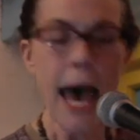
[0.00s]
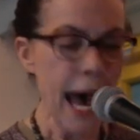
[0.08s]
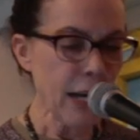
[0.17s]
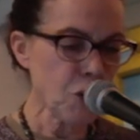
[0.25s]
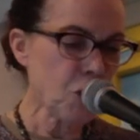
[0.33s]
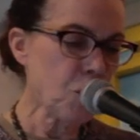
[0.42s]

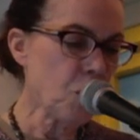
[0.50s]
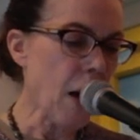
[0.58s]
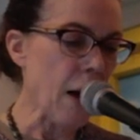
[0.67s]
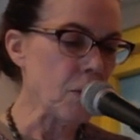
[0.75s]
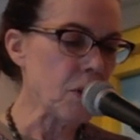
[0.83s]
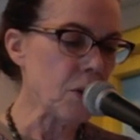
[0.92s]
Action
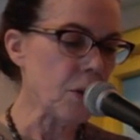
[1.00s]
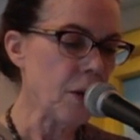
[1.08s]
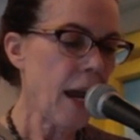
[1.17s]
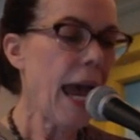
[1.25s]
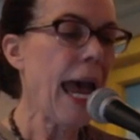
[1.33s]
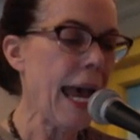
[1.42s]

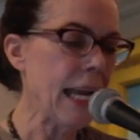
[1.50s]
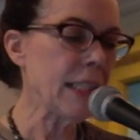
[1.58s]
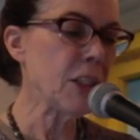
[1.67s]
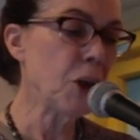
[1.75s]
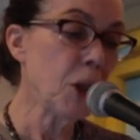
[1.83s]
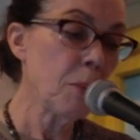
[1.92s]
rouser
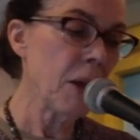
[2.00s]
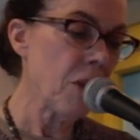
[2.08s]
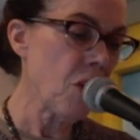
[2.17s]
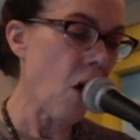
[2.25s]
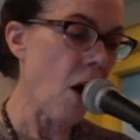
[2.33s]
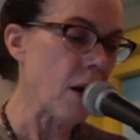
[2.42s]
hangs
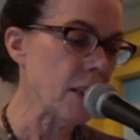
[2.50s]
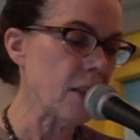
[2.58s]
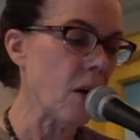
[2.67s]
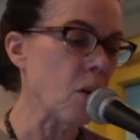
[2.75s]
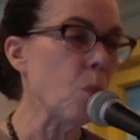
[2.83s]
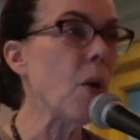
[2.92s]
hermit
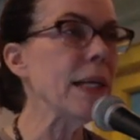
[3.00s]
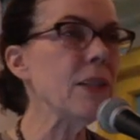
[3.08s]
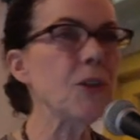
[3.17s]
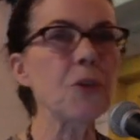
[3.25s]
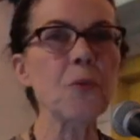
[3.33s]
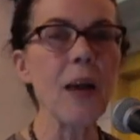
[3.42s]
thoughts on
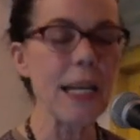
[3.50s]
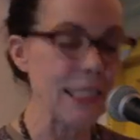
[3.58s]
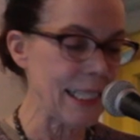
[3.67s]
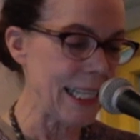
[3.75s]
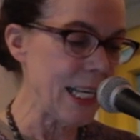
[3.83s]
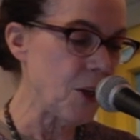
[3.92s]
western
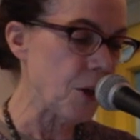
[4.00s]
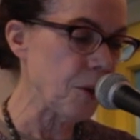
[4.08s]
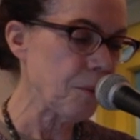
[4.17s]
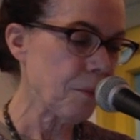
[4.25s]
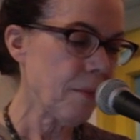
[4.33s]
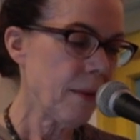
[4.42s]
red
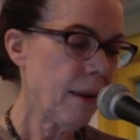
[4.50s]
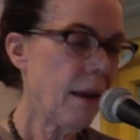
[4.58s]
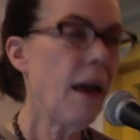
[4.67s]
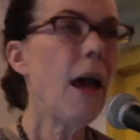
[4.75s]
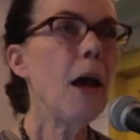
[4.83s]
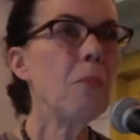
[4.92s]
cedar.
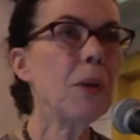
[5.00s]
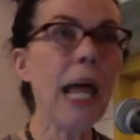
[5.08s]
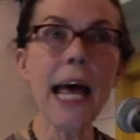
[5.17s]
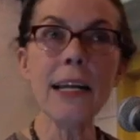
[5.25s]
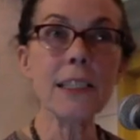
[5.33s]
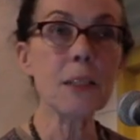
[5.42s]

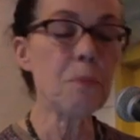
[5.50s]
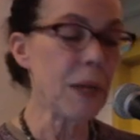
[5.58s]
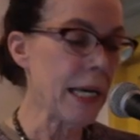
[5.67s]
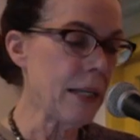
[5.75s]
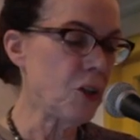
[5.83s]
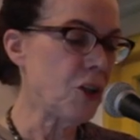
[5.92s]
Planet's
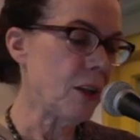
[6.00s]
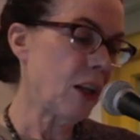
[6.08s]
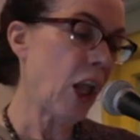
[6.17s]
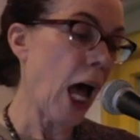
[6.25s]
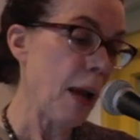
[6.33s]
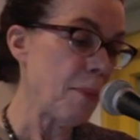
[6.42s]
big
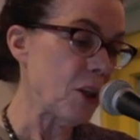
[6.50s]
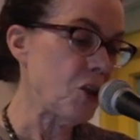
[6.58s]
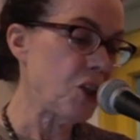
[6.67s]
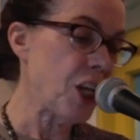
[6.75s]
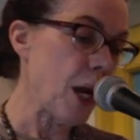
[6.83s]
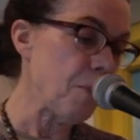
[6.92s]
climate
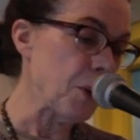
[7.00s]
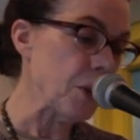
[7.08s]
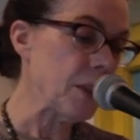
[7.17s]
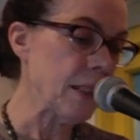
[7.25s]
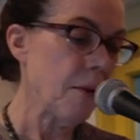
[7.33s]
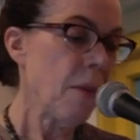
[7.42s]

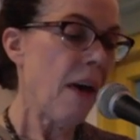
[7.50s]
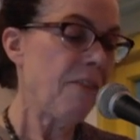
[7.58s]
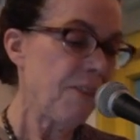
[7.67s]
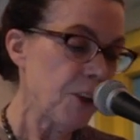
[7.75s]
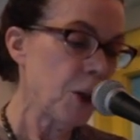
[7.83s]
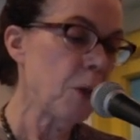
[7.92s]
shapers,
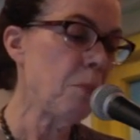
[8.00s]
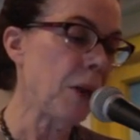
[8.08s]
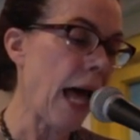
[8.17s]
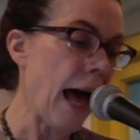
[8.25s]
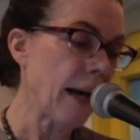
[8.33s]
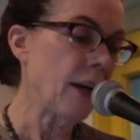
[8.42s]
fur,
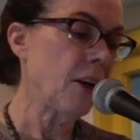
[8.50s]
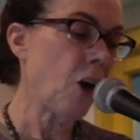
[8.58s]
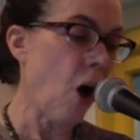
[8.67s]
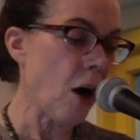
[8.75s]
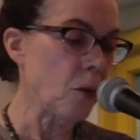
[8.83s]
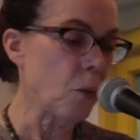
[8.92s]
black,
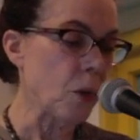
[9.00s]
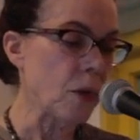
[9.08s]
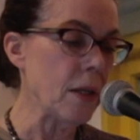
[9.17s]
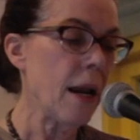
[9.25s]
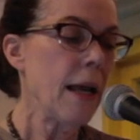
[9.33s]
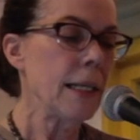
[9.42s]

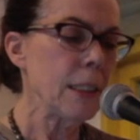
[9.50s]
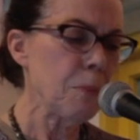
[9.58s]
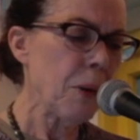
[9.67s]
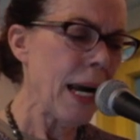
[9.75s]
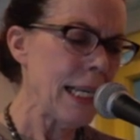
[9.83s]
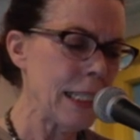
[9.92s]
cottonwood,
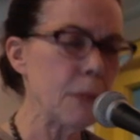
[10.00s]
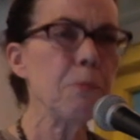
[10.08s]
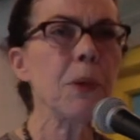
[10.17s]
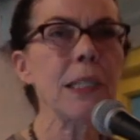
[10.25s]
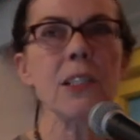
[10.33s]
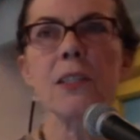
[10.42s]
spray
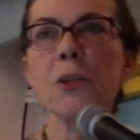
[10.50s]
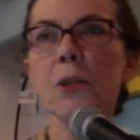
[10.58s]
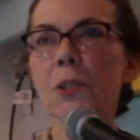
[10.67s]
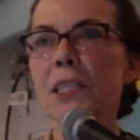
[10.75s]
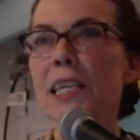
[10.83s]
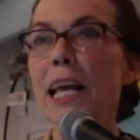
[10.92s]

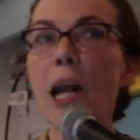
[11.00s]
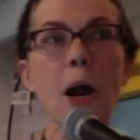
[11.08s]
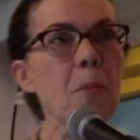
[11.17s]
spritzers in